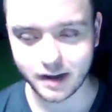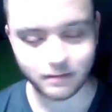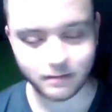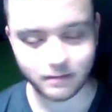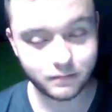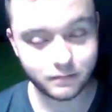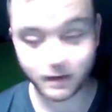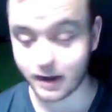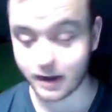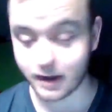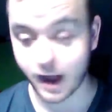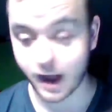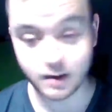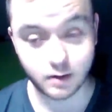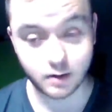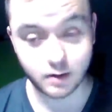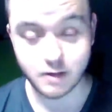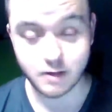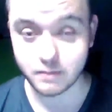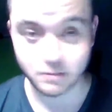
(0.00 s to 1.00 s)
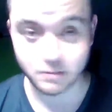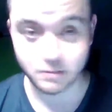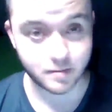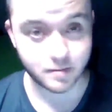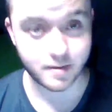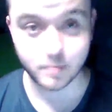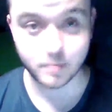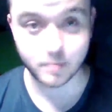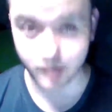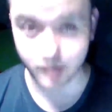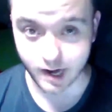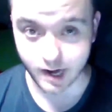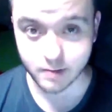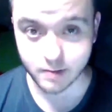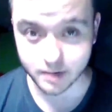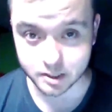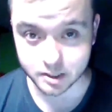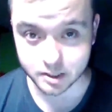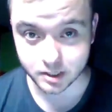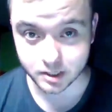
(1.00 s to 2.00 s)
I don't even remember how
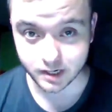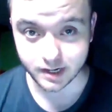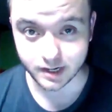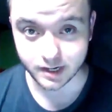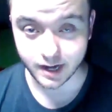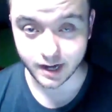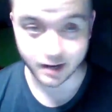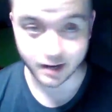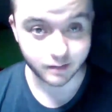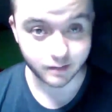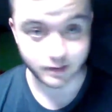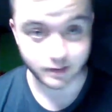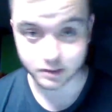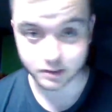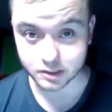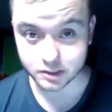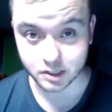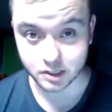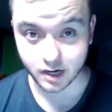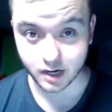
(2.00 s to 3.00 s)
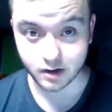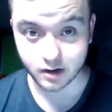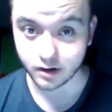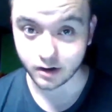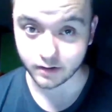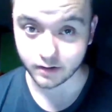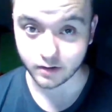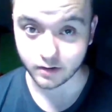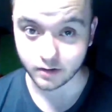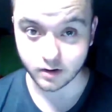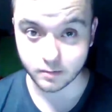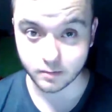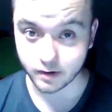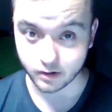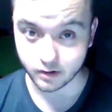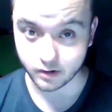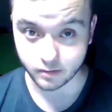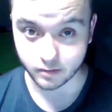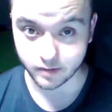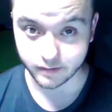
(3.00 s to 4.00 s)
I shot it. I know I just shot it
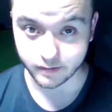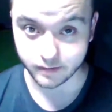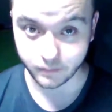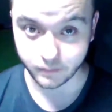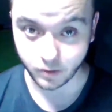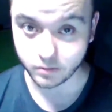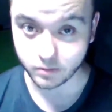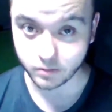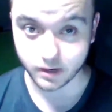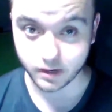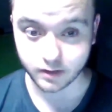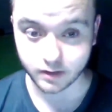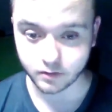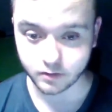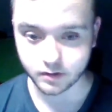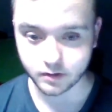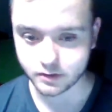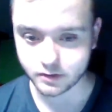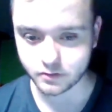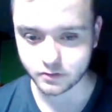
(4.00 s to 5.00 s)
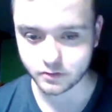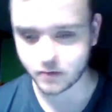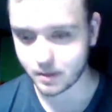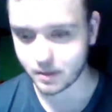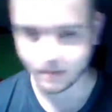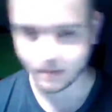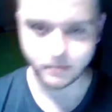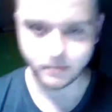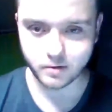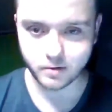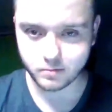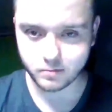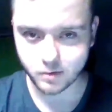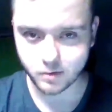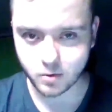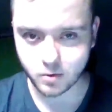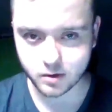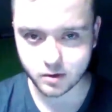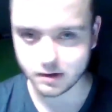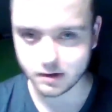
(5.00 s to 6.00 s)
on my phone. I literally just grabbed my phone,
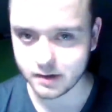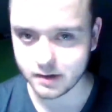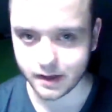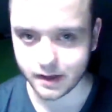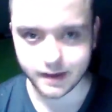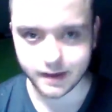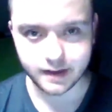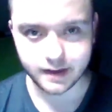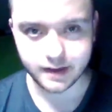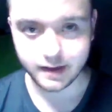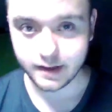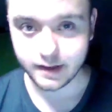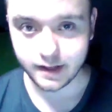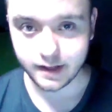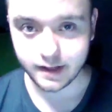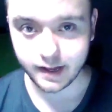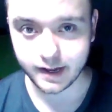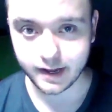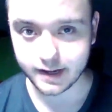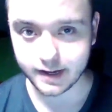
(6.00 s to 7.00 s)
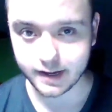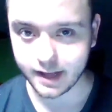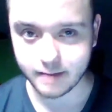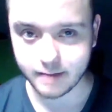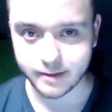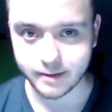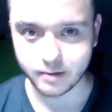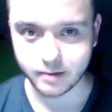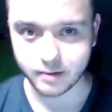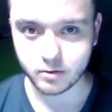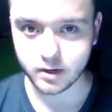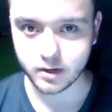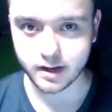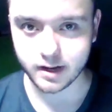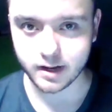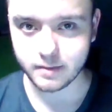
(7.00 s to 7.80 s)
recorded, and it came out looking